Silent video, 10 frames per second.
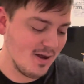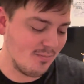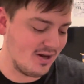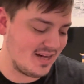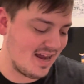
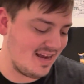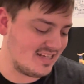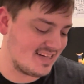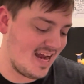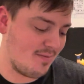But yeah,
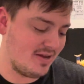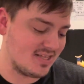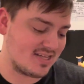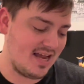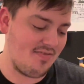his name
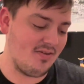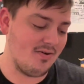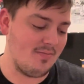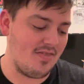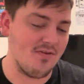is at
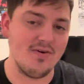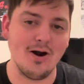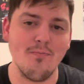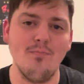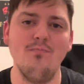
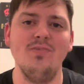the